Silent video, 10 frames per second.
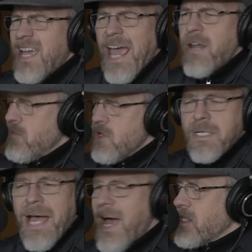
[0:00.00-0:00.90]
and you
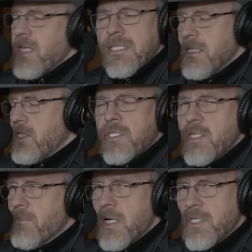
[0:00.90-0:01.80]
can accent it just
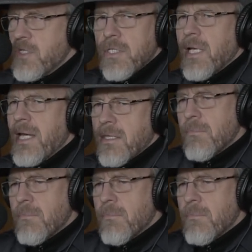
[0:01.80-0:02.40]
as much as you like.